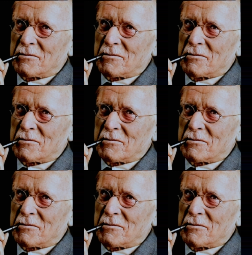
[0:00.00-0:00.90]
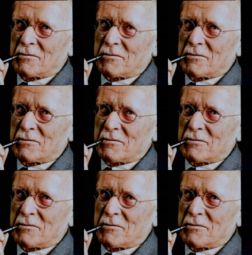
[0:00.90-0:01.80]

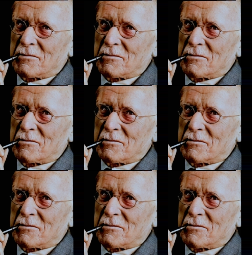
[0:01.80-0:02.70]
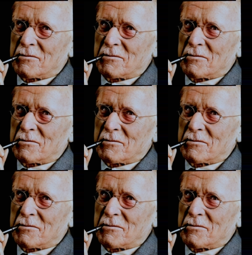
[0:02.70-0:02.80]
(no one is talking)